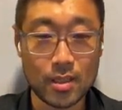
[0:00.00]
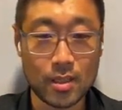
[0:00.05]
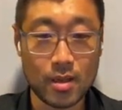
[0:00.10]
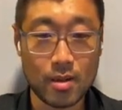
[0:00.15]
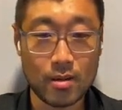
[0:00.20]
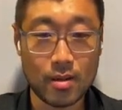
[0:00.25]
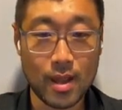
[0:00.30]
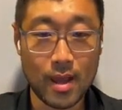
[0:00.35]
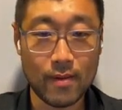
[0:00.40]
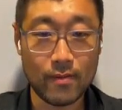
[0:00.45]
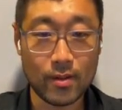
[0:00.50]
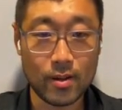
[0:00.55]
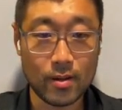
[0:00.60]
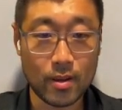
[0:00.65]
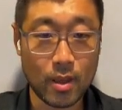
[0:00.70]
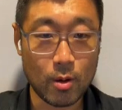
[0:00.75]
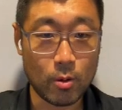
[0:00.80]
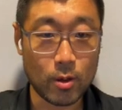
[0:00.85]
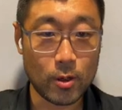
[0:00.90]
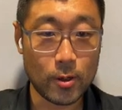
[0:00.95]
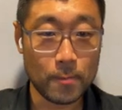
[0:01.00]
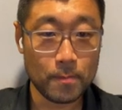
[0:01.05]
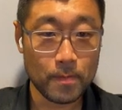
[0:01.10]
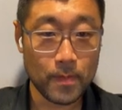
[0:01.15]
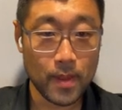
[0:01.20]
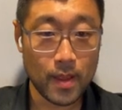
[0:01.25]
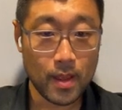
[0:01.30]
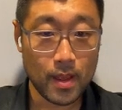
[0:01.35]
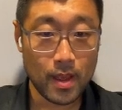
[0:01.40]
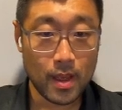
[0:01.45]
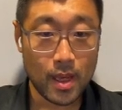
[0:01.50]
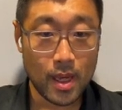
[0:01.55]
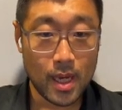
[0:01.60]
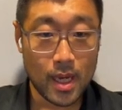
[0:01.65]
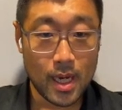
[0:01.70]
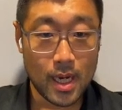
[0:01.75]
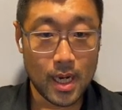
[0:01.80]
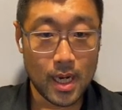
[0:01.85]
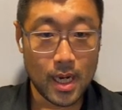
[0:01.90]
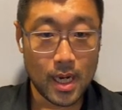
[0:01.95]
I'll have a, here we go.
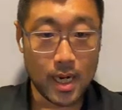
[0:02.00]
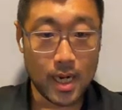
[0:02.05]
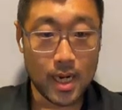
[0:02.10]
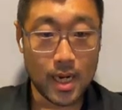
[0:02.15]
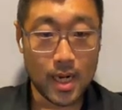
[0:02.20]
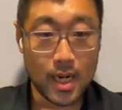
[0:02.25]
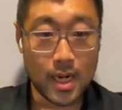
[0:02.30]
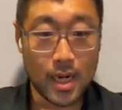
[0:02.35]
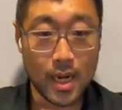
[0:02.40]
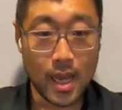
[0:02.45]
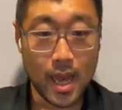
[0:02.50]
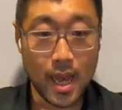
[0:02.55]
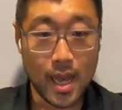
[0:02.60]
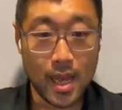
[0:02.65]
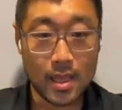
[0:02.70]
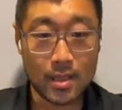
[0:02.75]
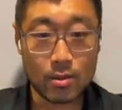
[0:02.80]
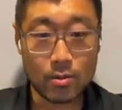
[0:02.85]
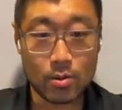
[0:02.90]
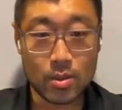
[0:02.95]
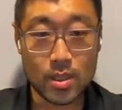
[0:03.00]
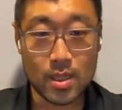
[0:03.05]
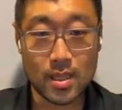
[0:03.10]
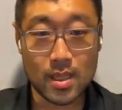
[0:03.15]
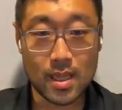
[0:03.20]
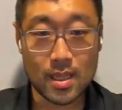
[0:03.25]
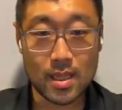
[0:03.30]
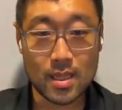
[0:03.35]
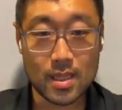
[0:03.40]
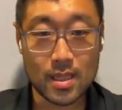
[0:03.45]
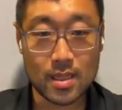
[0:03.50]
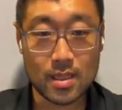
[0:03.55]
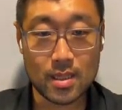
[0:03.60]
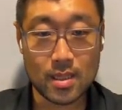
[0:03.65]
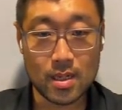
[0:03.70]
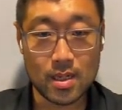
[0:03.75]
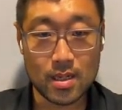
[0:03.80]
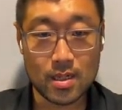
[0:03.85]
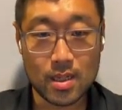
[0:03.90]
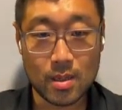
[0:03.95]
And you'll see that this is
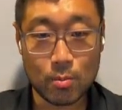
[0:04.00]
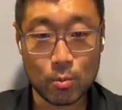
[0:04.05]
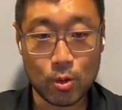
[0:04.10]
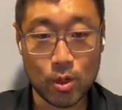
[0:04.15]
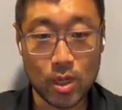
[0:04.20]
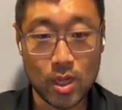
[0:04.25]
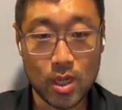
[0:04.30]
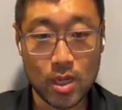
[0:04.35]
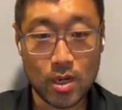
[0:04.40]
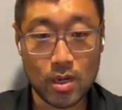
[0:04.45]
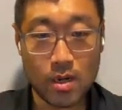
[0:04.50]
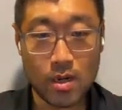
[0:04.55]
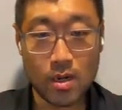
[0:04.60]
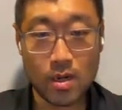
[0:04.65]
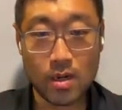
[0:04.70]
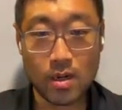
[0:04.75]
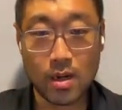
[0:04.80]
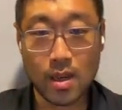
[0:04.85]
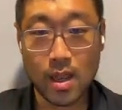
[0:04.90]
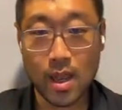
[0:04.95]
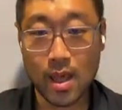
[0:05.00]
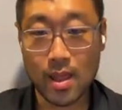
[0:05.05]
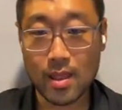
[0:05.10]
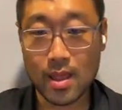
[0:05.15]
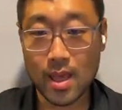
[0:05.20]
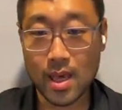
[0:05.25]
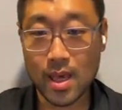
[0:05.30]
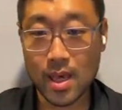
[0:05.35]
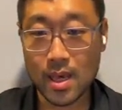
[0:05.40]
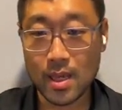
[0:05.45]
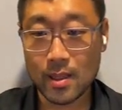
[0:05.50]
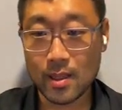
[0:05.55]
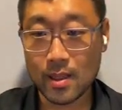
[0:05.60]
the summary here. And then